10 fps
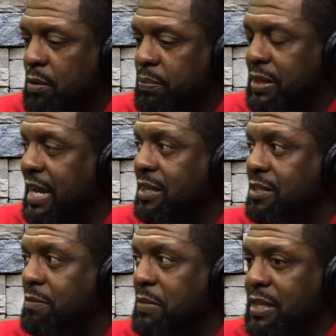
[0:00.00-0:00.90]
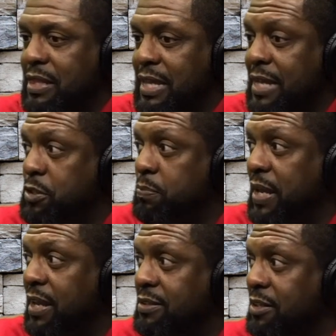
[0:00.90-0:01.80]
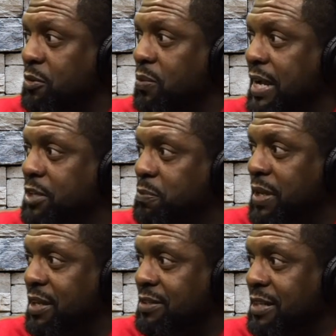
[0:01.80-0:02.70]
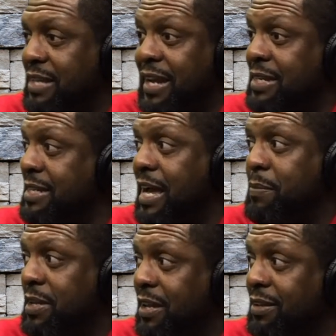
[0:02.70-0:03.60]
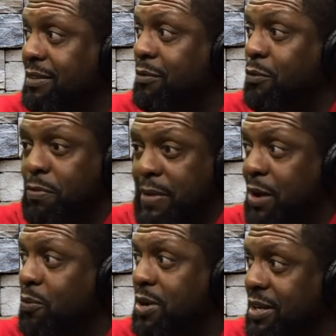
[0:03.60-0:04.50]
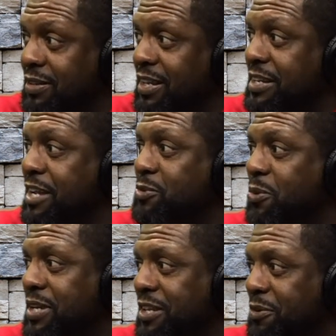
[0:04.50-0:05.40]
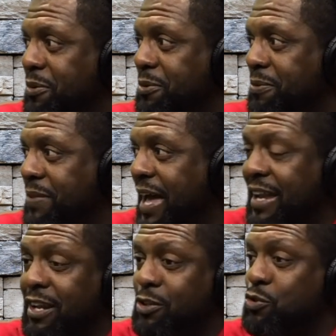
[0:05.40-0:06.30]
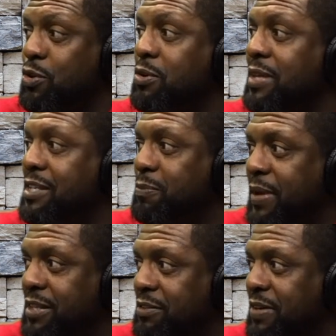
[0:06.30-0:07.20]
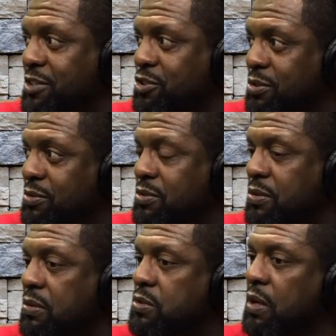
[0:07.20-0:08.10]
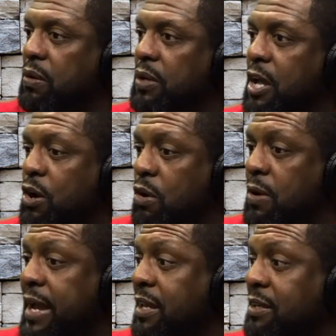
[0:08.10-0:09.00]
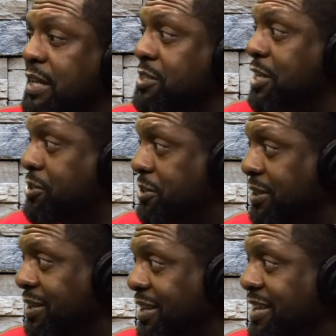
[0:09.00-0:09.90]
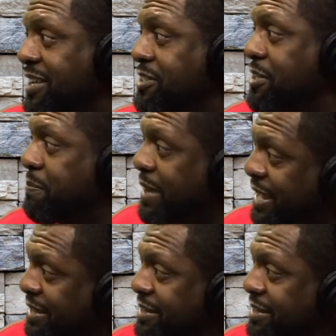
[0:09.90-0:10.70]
but that doesn't mean that space is a white space, because I can dominate with my one in that 20 in the room. I can control that space if I choose to. So, or I can intentionally sit back and